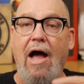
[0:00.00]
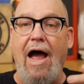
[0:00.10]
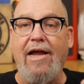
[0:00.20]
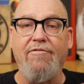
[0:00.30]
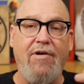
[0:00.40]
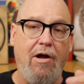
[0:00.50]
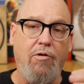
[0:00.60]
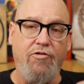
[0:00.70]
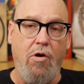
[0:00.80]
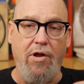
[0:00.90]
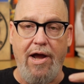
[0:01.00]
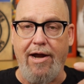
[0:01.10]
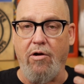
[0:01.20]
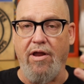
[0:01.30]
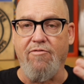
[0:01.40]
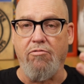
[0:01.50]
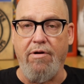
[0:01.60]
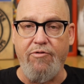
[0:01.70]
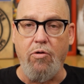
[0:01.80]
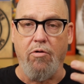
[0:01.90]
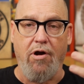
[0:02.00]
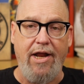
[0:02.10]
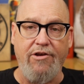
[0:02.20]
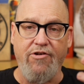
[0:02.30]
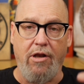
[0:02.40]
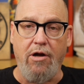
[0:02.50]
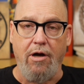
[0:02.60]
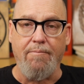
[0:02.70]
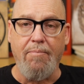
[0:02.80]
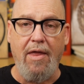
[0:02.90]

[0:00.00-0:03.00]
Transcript: I can file what's called a higher level review, or an HLR.